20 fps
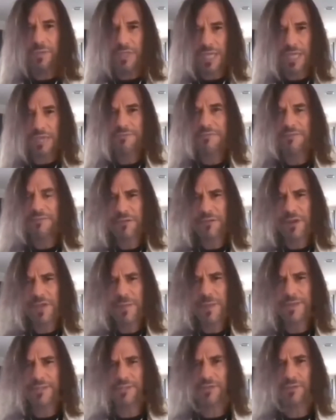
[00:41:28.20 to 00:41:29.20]
of
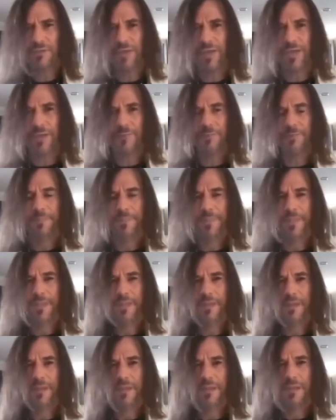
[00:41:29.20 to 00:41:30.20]
Freemasonry.
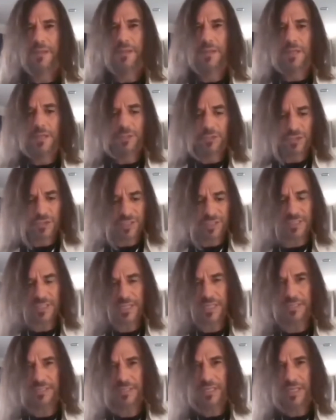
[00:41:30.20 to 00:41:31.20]
She
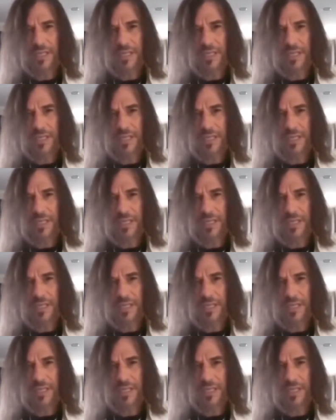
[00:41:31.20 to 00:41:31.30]
says,